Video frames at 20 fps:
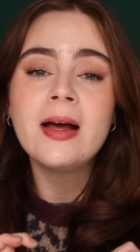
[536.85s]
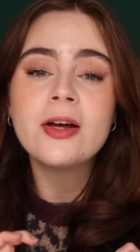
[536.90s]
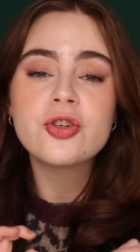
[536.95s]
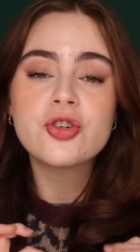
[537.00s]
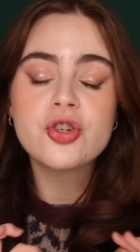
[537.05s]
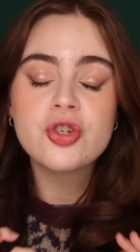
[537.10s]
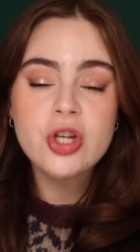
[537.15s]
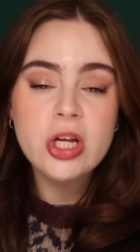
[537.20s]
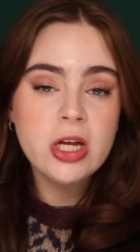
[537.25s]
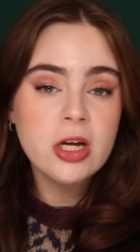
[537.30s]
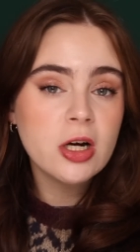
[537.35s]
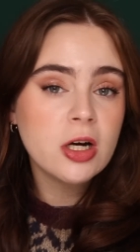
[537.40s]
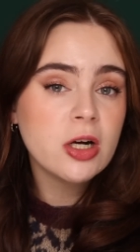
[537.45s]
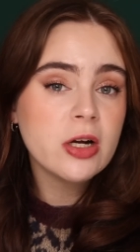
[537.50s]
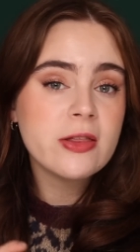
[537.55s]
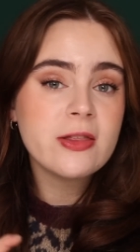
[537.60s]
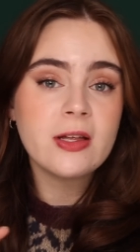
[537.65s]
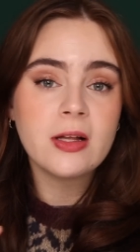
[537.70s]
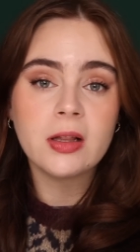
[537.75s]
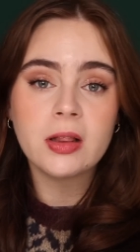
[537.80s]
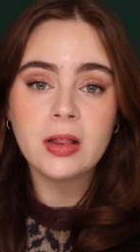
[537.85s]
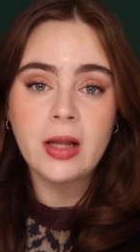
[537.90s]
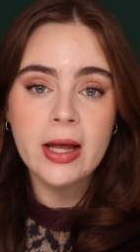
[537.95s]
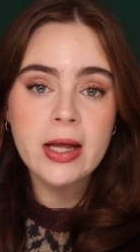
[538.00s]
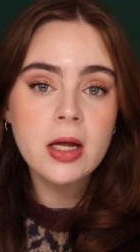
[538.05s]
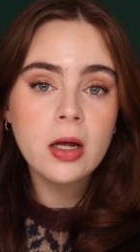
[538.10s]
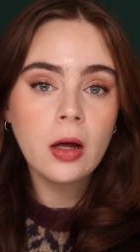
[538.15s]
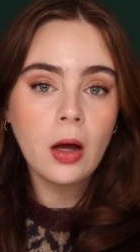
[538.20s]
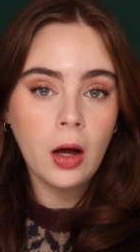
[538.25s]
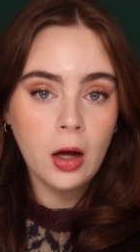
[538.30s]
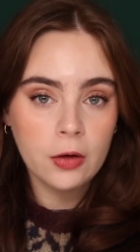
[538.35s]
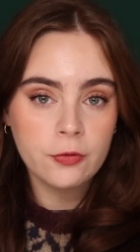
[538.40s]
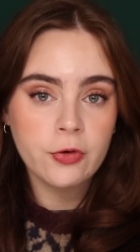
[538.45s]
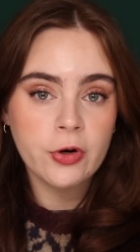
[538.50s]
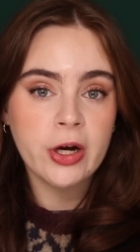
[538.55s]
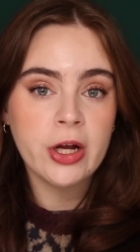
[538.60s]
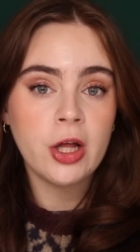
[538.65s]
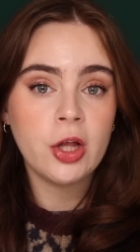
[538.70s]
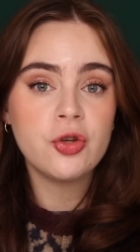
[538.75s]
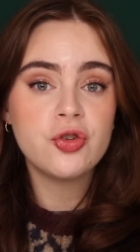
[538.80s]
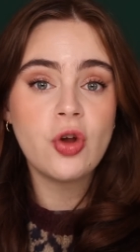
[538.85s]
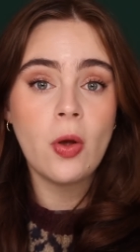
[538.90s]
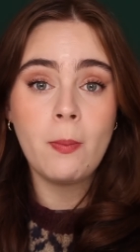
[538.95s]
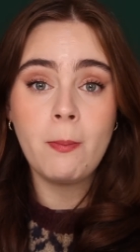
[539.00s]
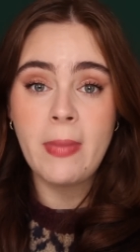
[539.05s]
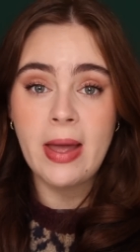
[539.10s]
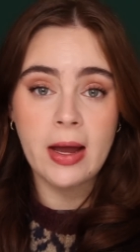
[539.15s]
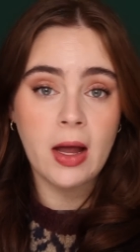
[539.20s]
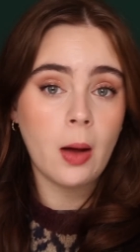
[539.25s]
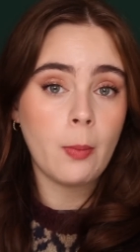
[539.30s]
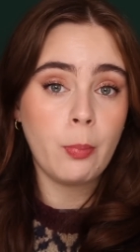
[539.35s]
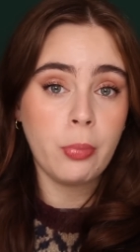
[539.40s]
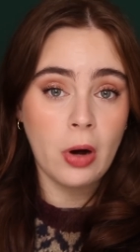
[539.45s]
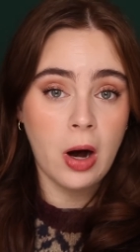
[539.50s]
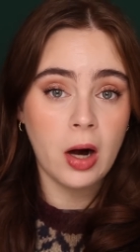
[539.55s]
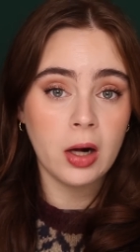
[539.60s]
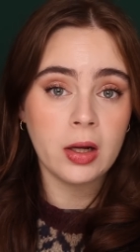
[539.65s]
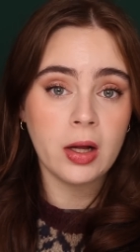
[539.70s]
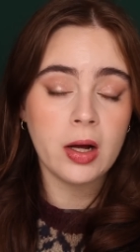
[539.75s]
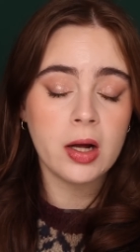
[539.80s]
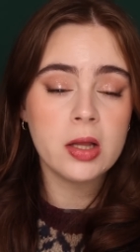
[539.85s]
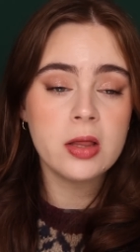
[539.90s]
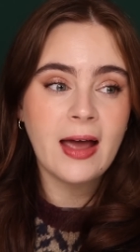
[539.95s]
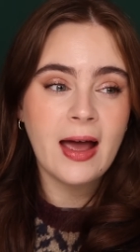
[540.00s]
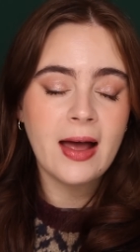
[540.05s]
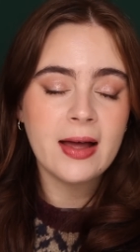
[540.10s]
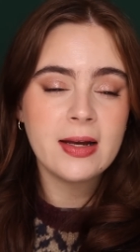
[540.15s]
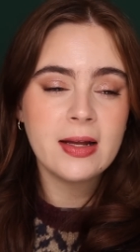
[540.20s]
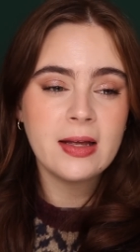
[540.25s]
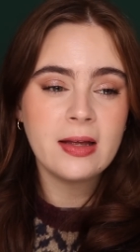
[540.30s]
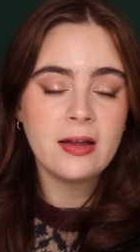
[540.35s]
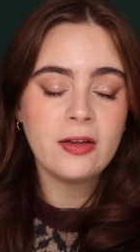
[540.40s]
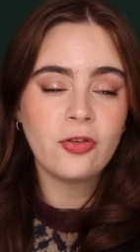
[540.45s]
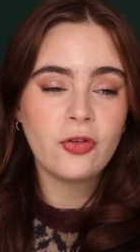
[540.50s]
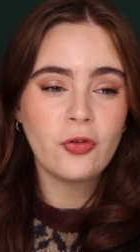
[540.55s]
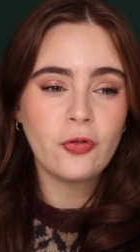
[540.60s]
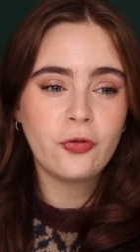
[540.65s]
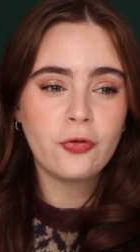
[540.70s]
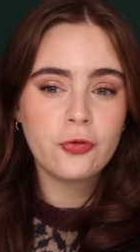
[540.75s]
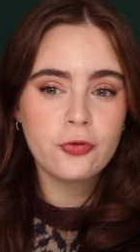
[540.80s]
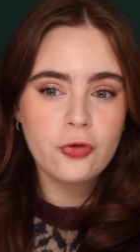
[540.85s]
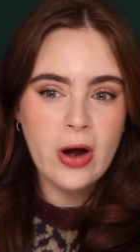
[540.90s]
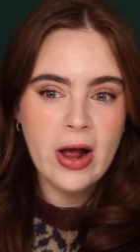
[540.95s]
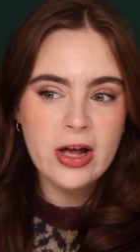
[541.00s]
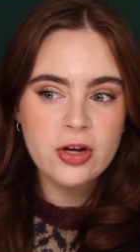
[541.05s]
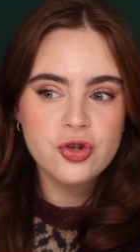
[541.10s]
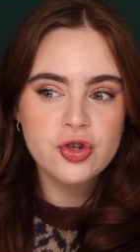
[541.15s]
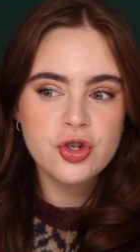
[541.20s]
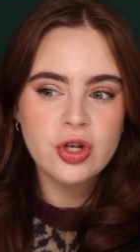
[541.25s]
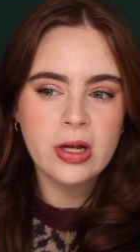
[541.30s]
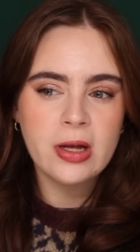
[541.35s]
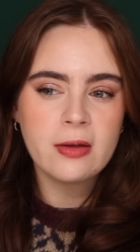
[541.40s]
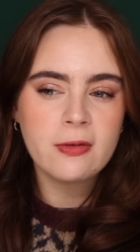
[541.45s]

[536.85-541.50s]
sheer to light coverage makeup product that is fresh,